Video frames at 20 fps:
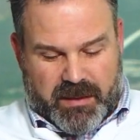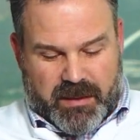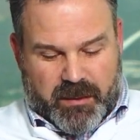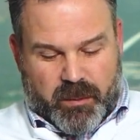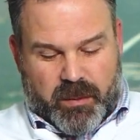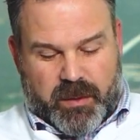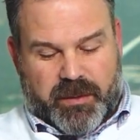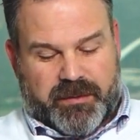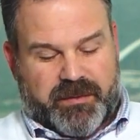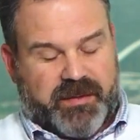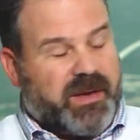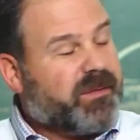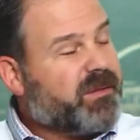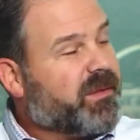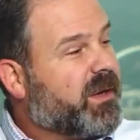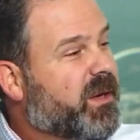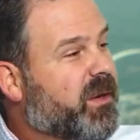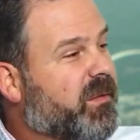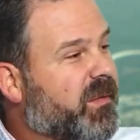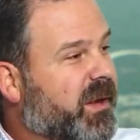Well, it sounds
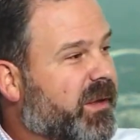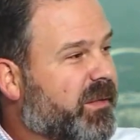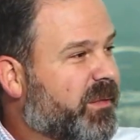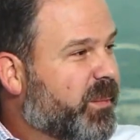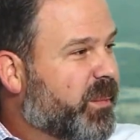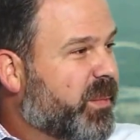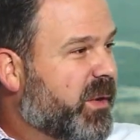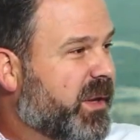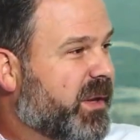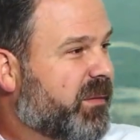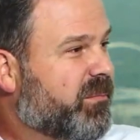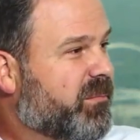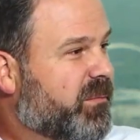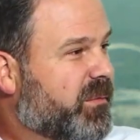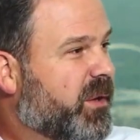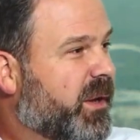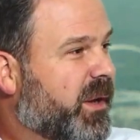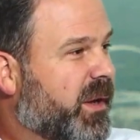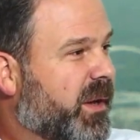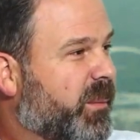like you've had some pretty
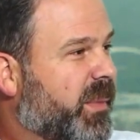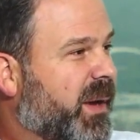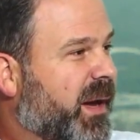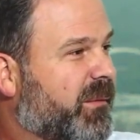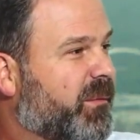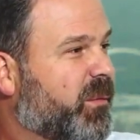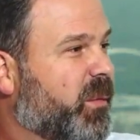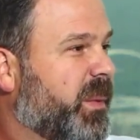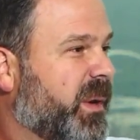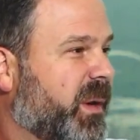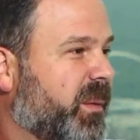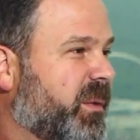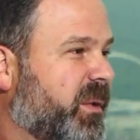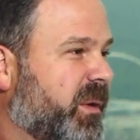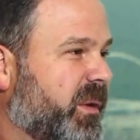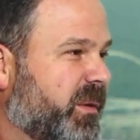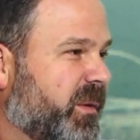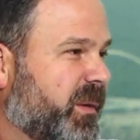good, impactful people in your